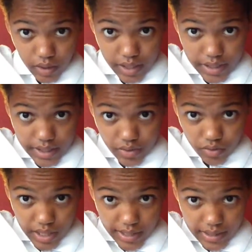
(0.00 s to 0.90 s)
And then you
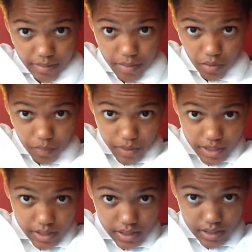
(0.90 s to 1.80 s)
take the middle
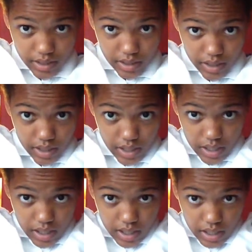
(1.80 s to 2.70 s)
piece
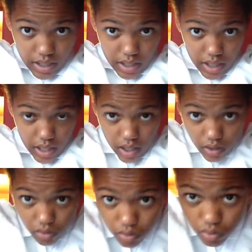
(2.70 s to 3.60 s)

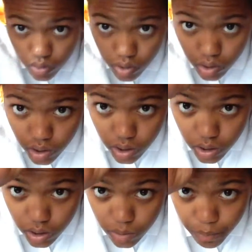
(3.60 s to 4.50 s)
and you
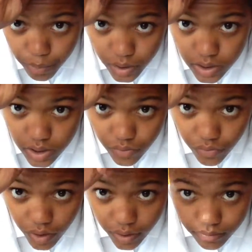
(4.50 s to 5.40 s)
pull it to the
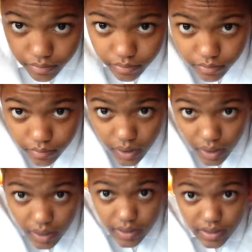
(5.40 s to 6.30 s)
front.
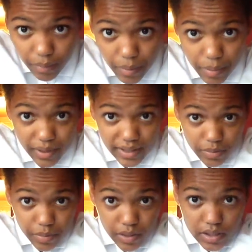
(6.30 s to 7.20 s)
Some people like to
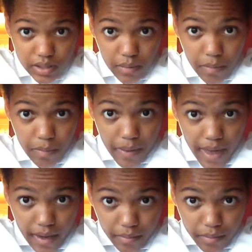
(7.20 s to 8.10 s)
pull it to the
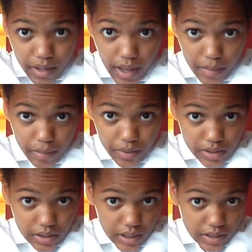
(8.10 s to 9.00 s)
back, but I
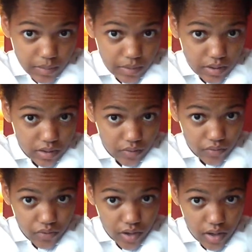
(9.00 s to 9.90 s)
personally like to pull it to the
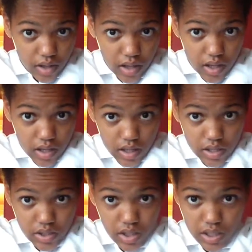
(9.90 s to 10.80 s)
front.
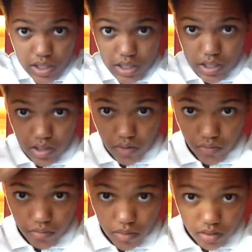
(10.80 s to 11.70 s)
It's just easier for
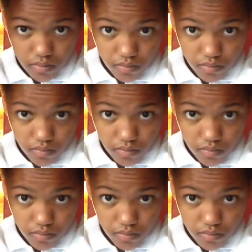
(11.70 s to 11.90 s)
me.